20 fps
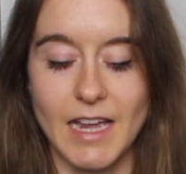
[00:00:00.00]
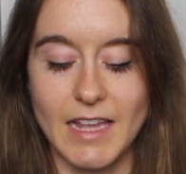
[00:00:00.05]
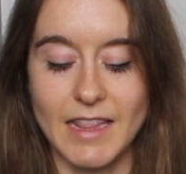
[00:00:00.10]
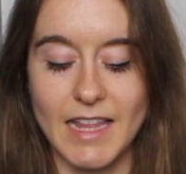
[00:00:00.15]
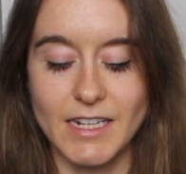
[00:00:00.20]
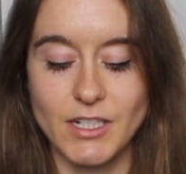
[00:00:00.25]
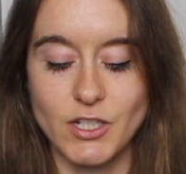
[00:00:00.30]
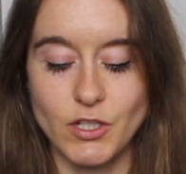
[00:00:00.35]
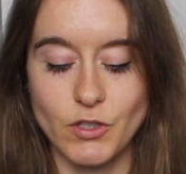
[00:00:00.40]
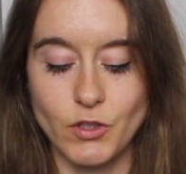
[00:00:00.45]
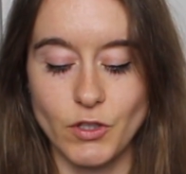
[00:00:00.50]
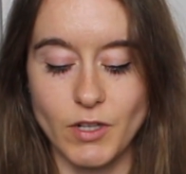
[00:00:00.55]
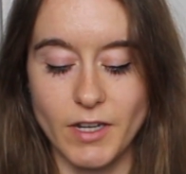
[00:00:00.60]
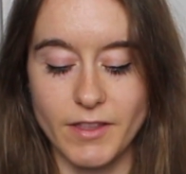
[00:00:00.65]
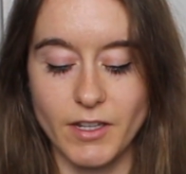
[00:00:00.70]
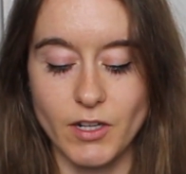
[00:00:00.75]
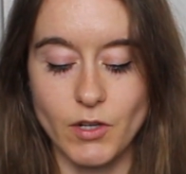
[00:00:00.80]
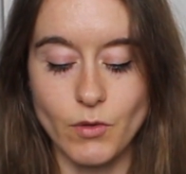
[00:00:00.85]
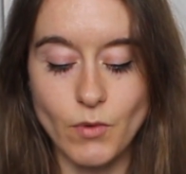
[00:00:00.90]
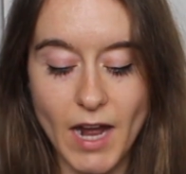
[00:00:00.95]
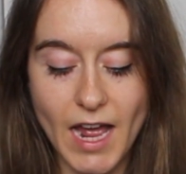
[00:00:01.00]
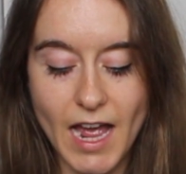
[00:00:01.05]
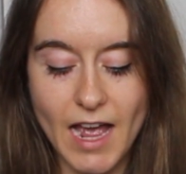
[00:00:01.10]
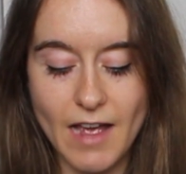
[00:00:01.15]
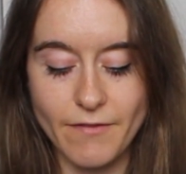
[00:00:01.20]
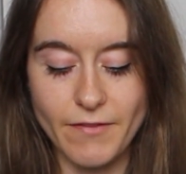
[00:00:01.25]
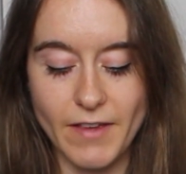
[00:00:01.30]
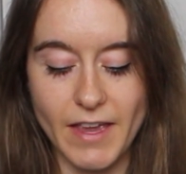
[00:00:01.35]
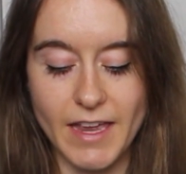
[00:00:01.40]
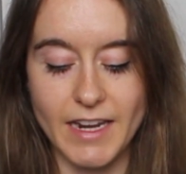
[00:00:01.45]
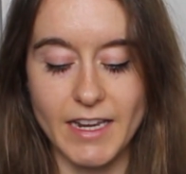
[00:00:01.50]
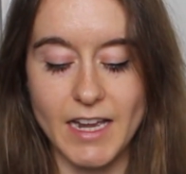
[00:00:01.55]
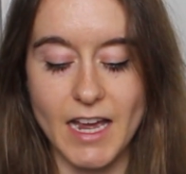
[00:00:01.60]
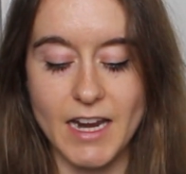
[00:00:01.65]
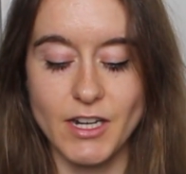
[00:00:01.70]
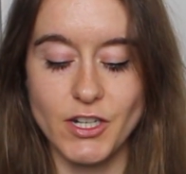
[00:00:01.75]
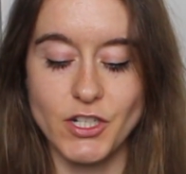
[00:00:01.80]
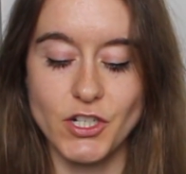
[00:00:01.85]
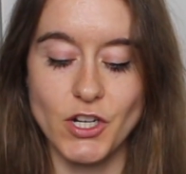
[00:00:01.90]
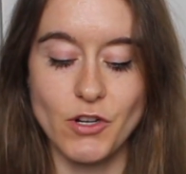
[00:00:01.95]
I like to look at the graph and it
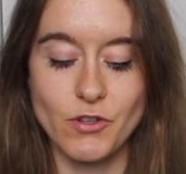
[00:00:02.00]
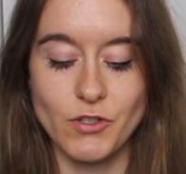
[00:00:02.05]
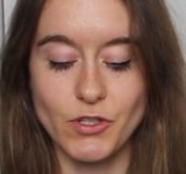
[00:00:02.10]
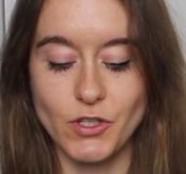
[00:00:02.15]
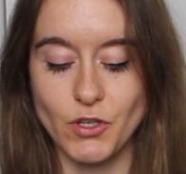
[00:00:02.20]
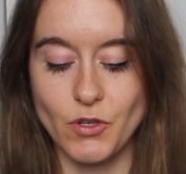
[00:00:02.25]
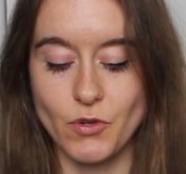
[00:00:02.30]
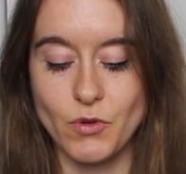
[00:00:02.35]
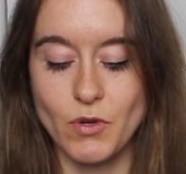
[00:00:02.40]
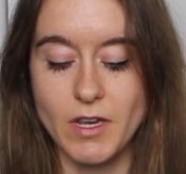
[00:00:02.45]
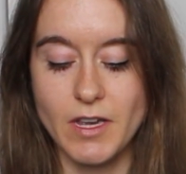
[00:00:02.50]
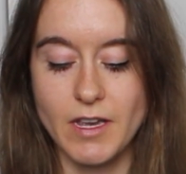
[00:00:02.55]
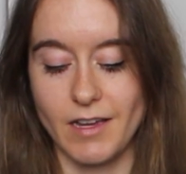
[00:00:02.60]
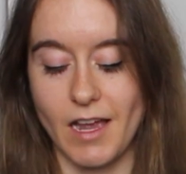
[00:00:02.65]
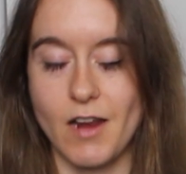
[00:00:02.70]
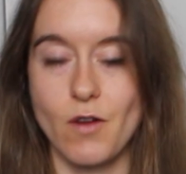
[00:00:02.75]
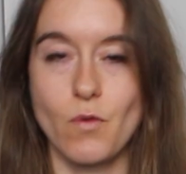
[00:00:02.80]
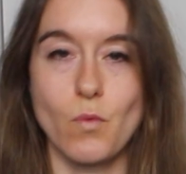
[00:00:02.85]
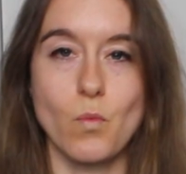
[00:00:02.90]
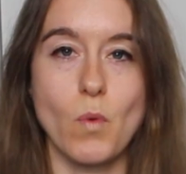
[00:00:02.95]
kind of shows you kind of